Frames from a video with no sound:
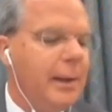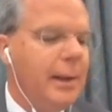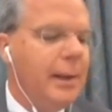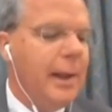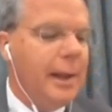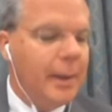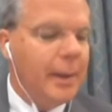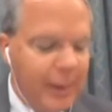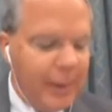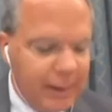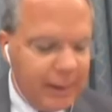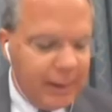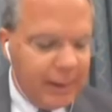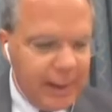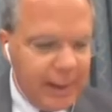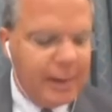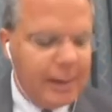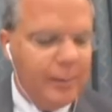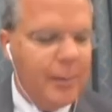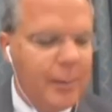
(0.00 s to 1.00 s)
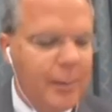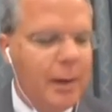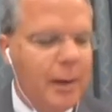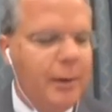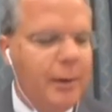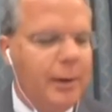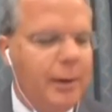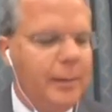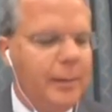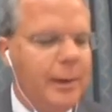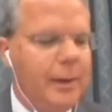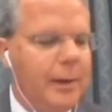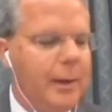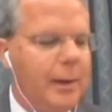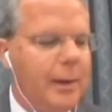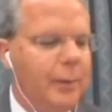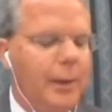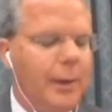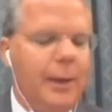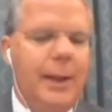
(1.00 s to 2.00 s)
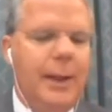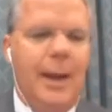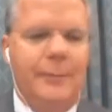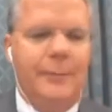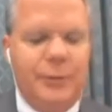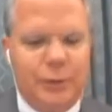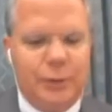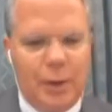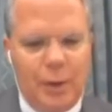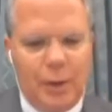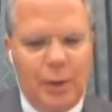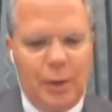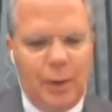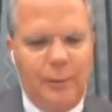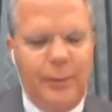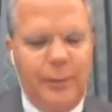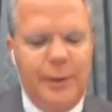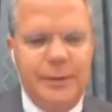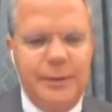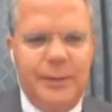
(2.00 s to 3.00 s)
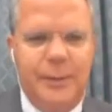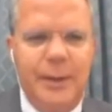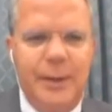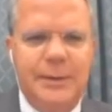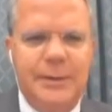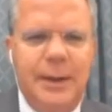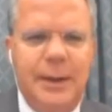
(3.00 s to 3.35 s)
independent data monitoring committee that really have strong guardrails in place.